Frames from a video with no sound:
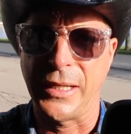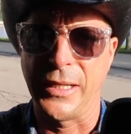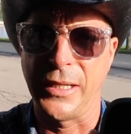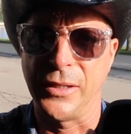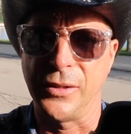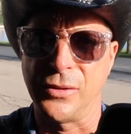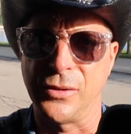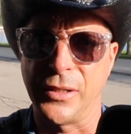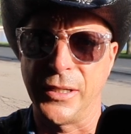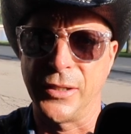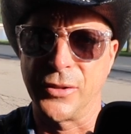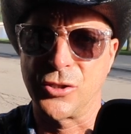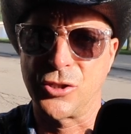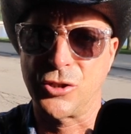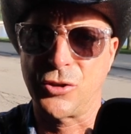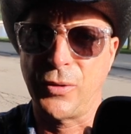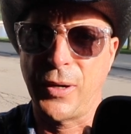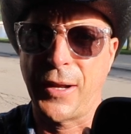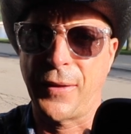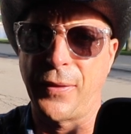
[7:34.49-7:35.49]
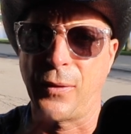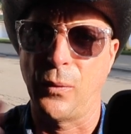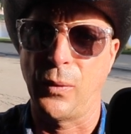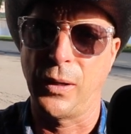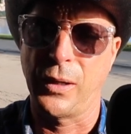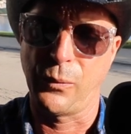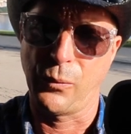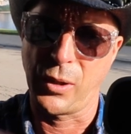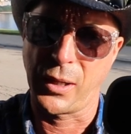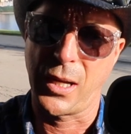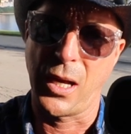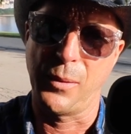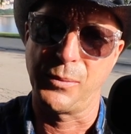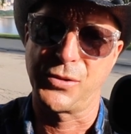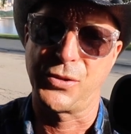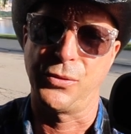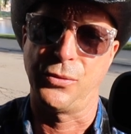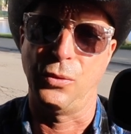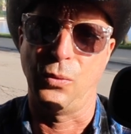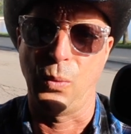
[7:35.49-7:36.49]
in strength than what
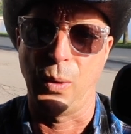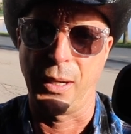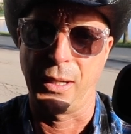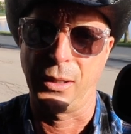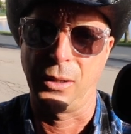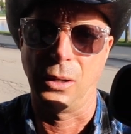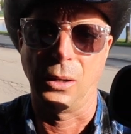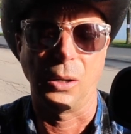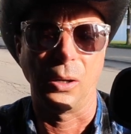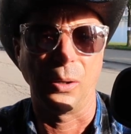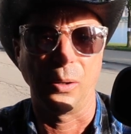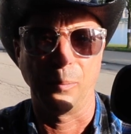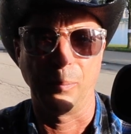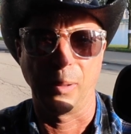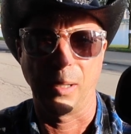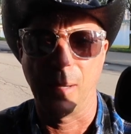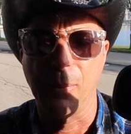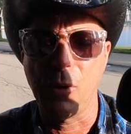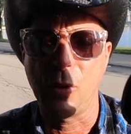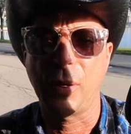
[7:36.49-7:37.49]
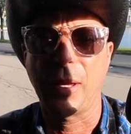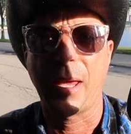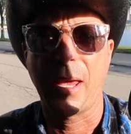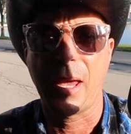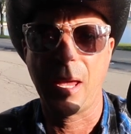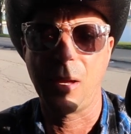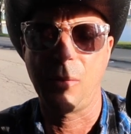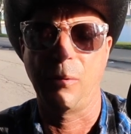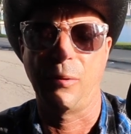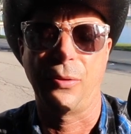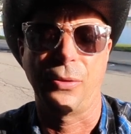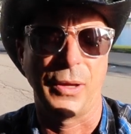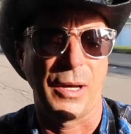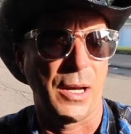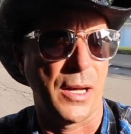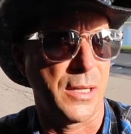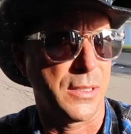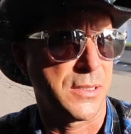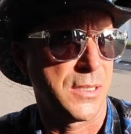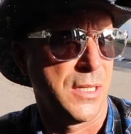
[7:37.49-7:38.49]
comes through the Winegard. But I'm okay with
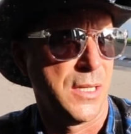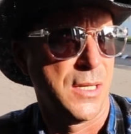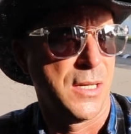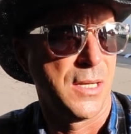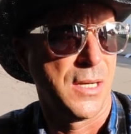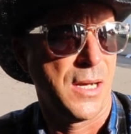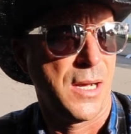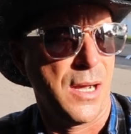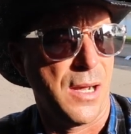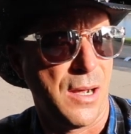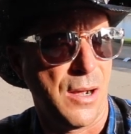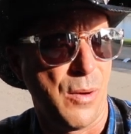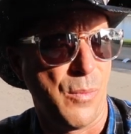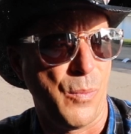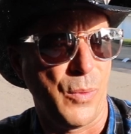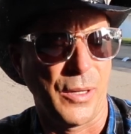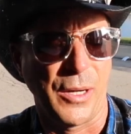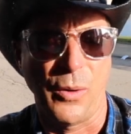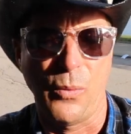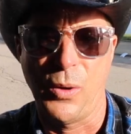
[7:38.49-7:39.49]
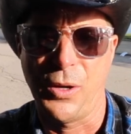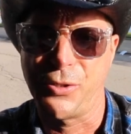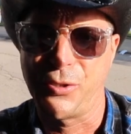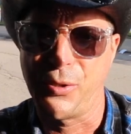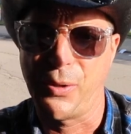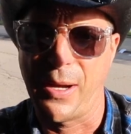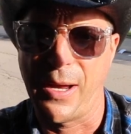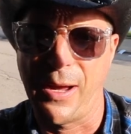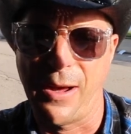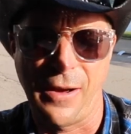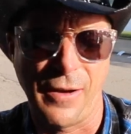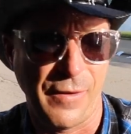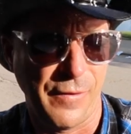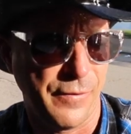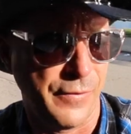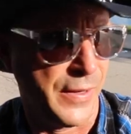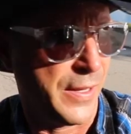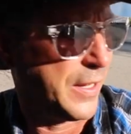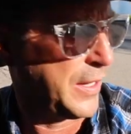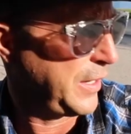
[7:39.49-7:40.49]
that when I want to
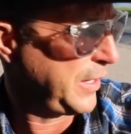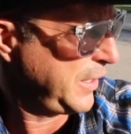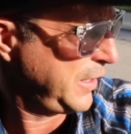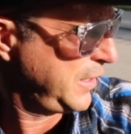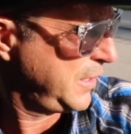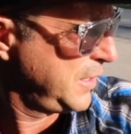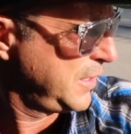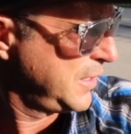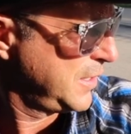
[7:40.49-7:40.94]
have a